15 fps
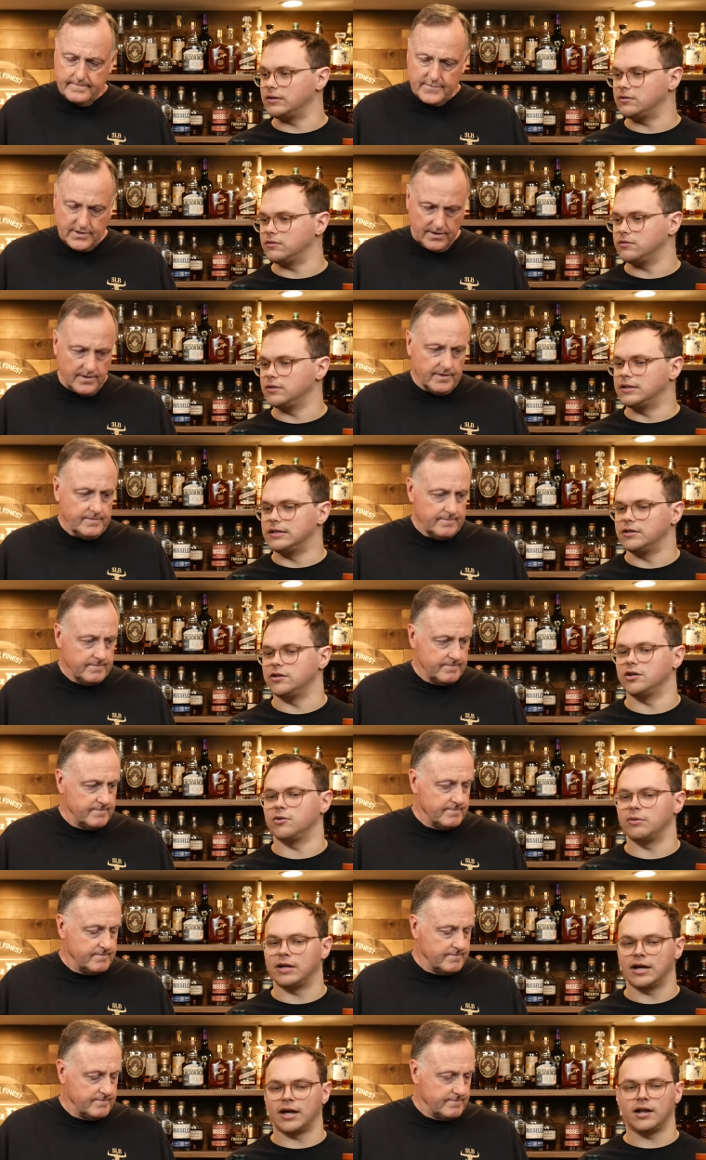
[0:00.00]
Speaker 1: Sure. You know,
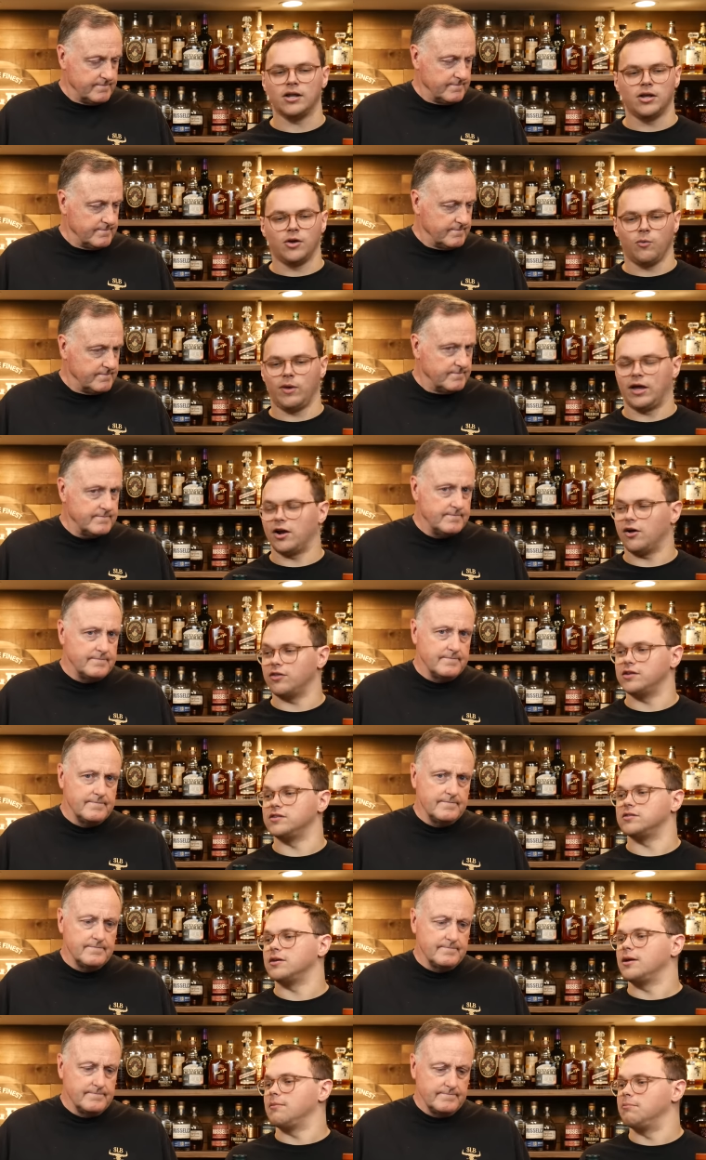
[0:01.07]
we got we got all
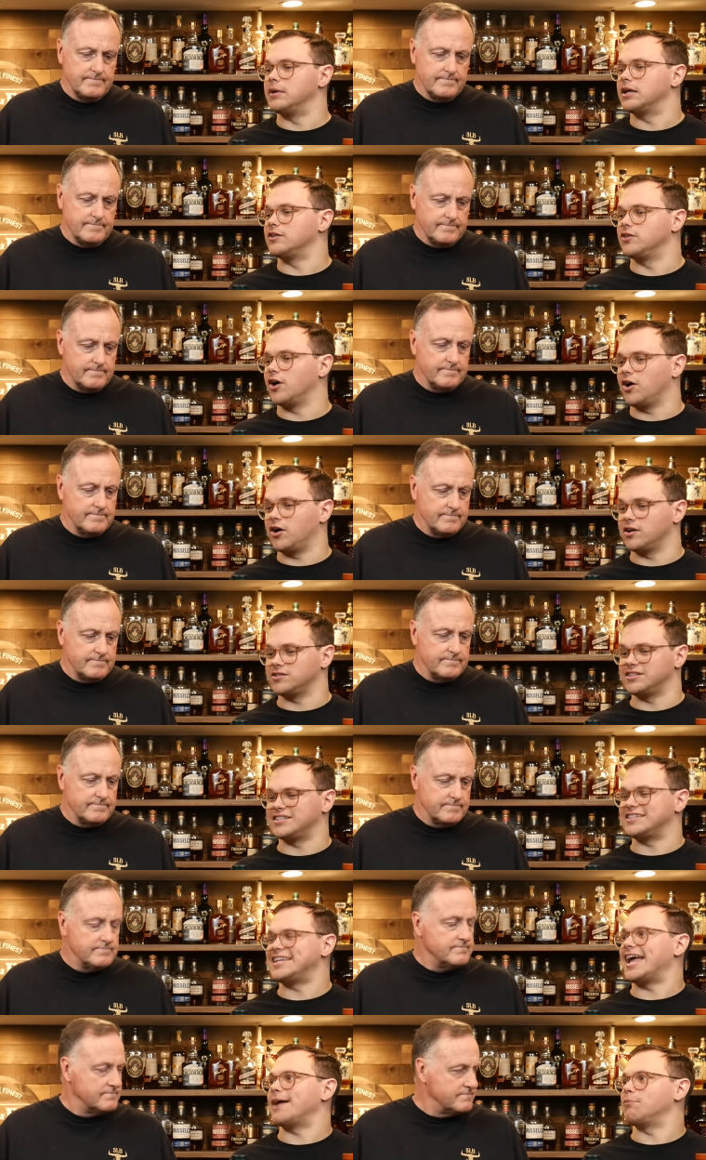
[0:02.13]
these big dogs,
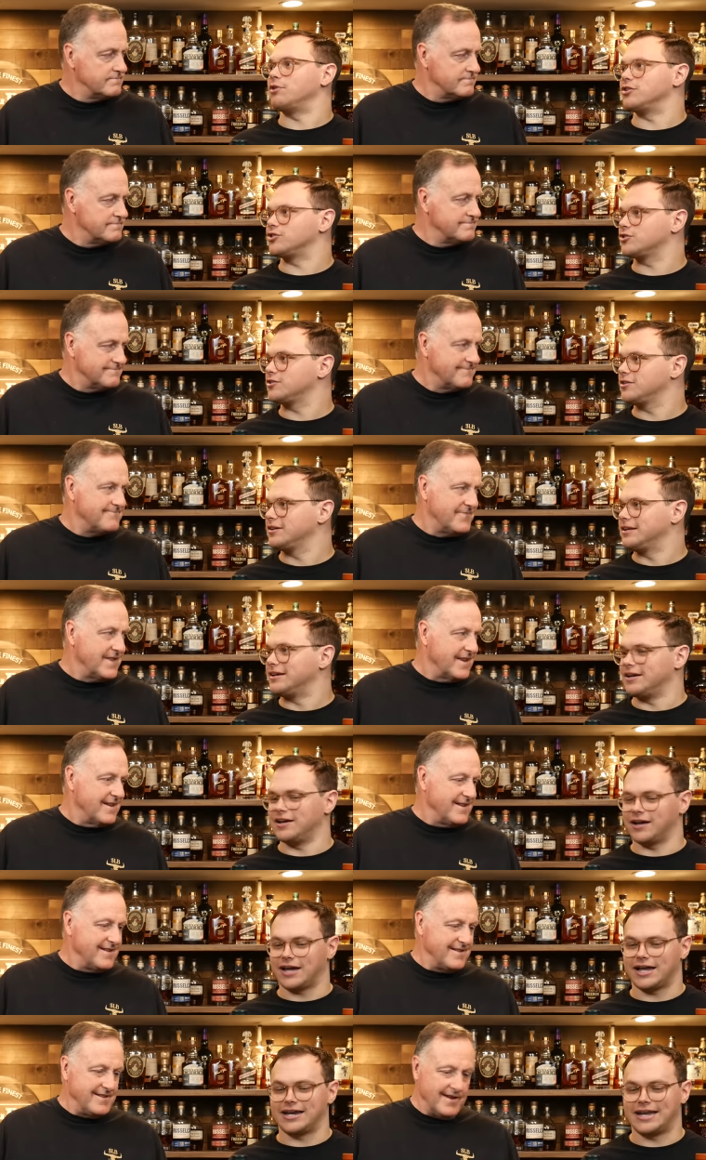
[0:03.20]
established
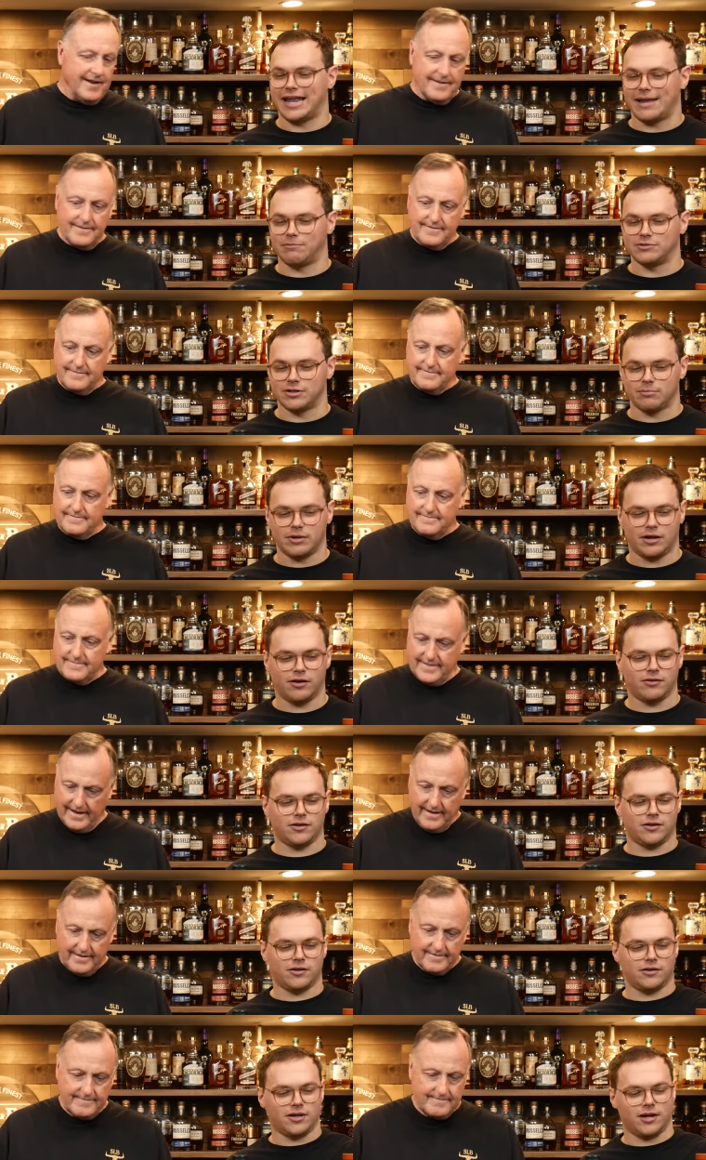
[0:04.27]
uh, kind of yeah. names up here, and
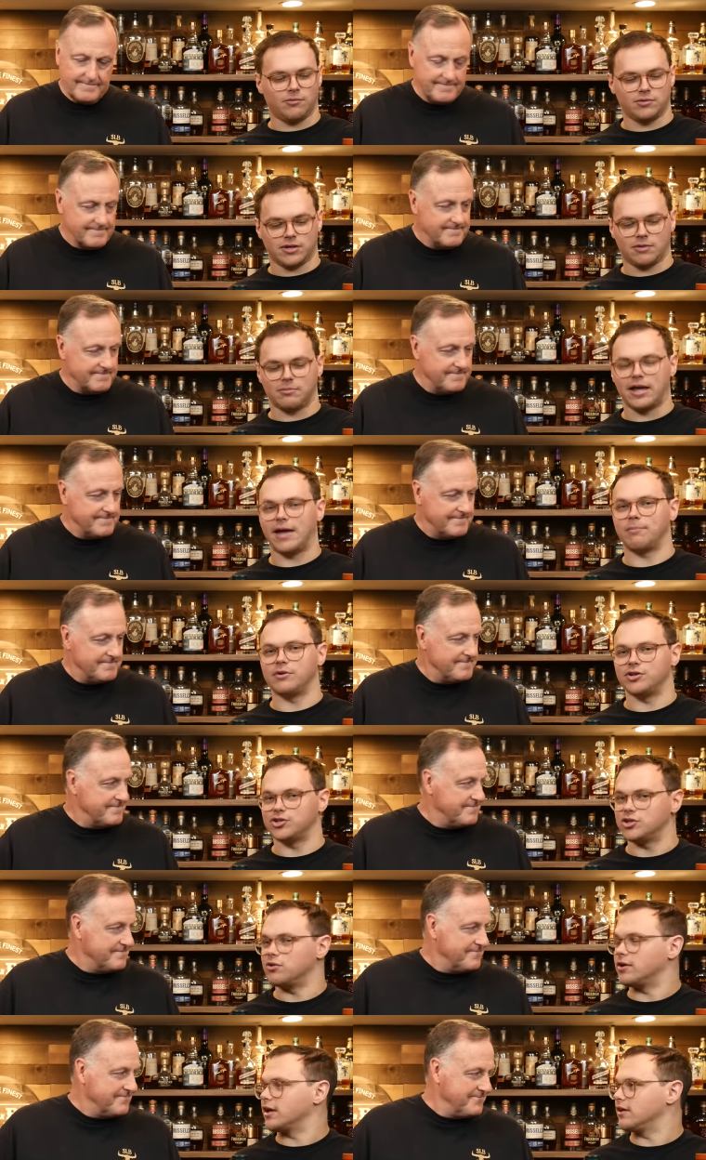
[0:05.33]
then i w- I'm happy to
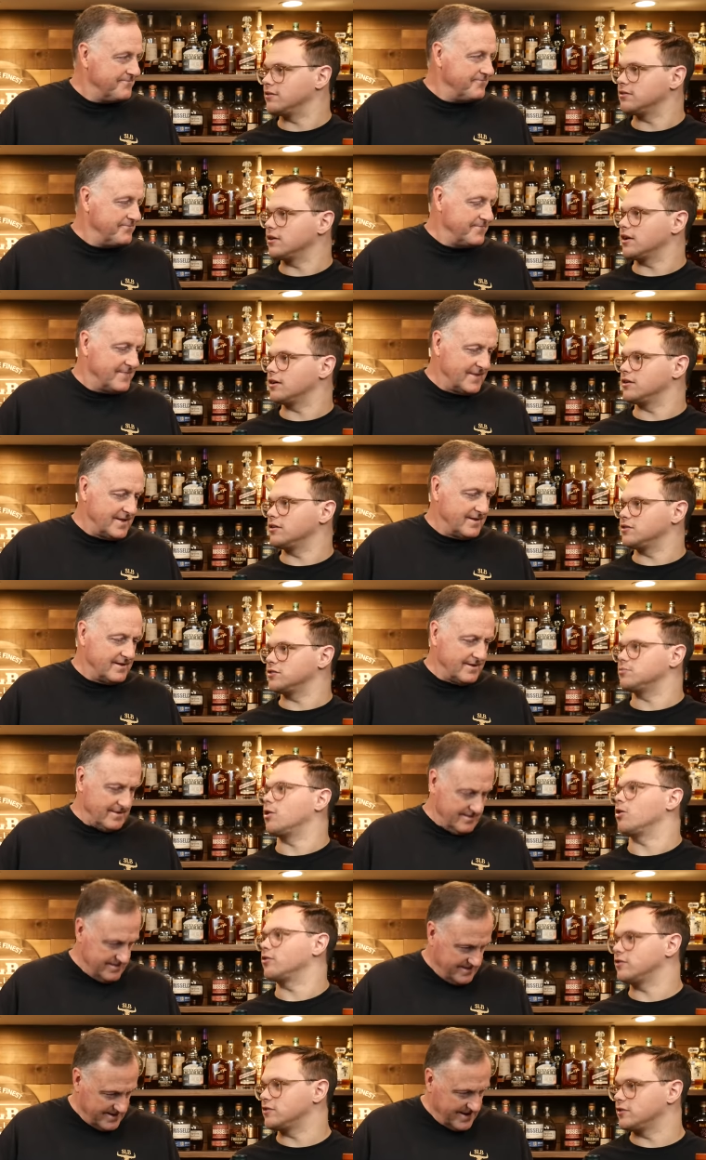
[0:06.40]
showcase like a
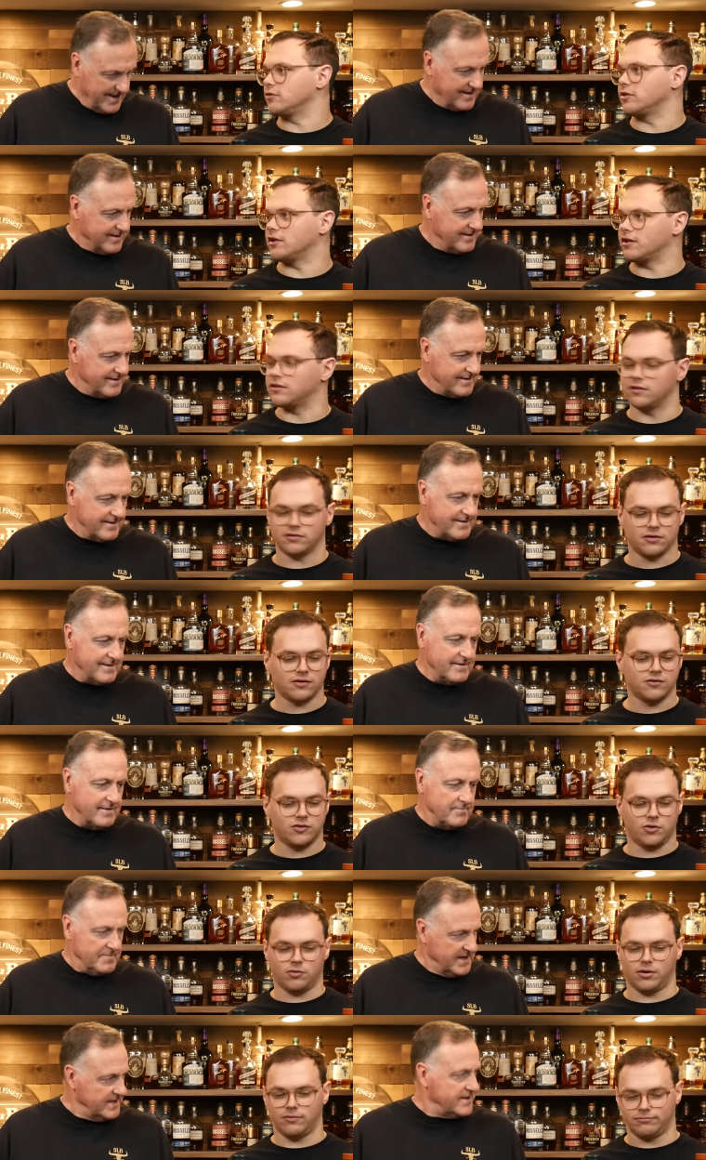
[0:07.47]
smaller distillery like this that's
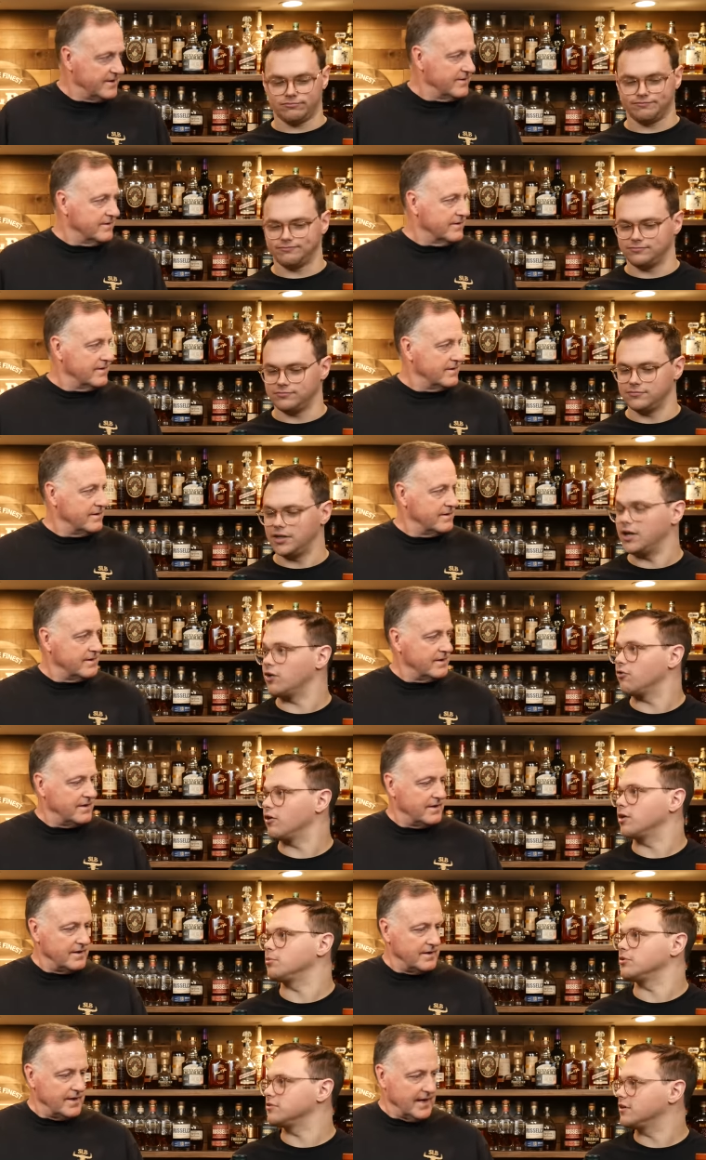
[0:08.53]
doing me too
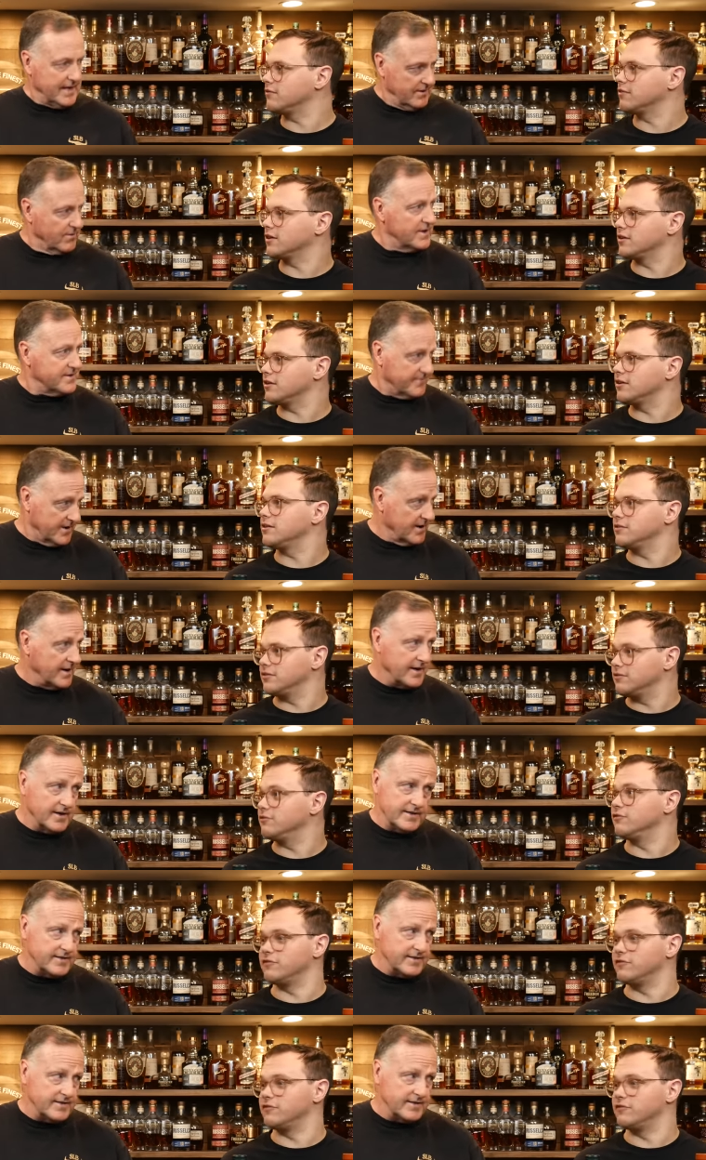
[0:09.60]
incredible stuff. And it like was that. very good.